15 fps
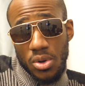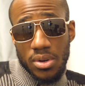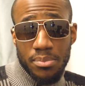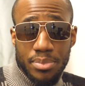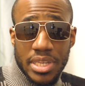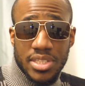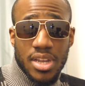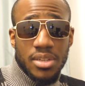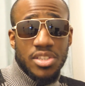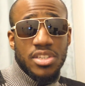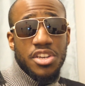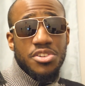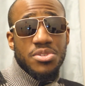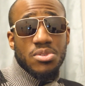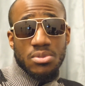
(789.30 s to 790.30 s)
go. Peace out.
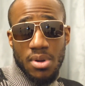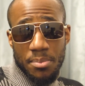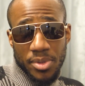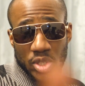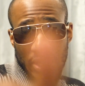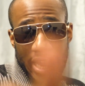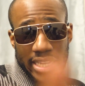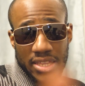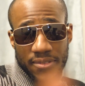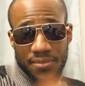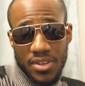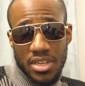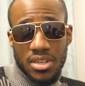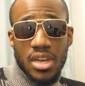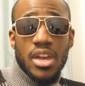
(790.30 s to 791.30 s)
Stay true. Remember to like the
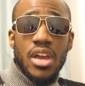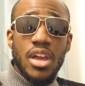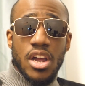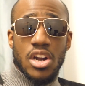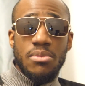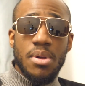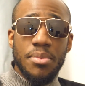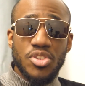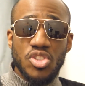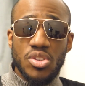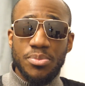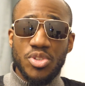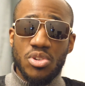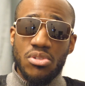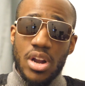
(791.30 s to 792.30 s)
vid. And remember to
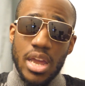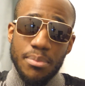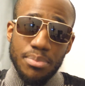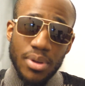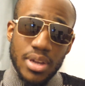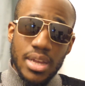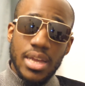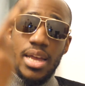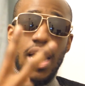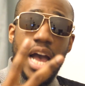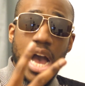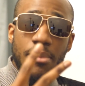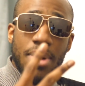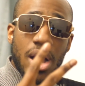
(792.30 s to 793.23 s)
subscribe. I'm